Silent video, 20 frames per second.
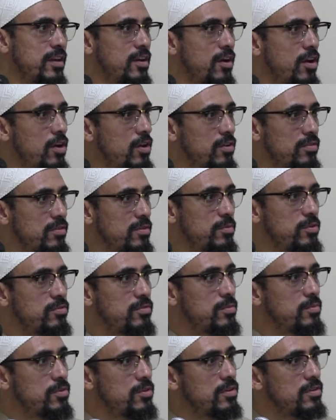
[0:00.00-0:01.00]
all over the
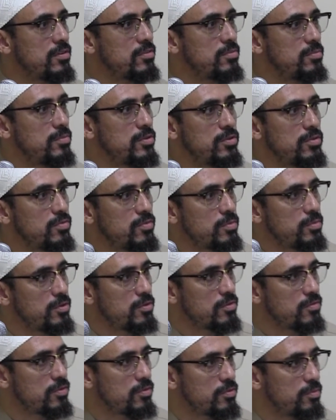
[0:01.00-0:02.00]
Muslim world, there's beautiful,
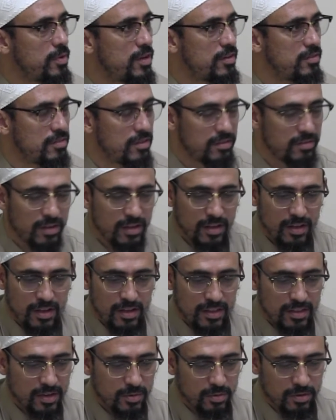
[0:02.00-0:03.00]
beautiful spaces
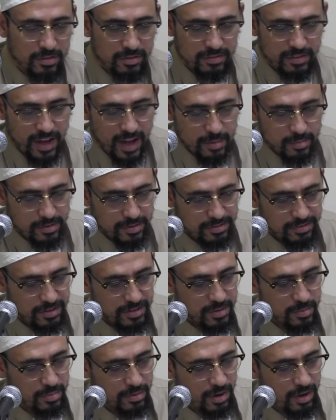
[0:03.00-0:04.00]
that were established in
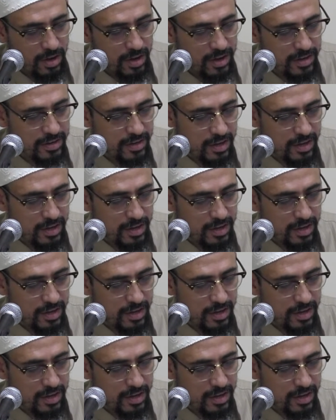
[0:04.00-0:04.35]
the broad,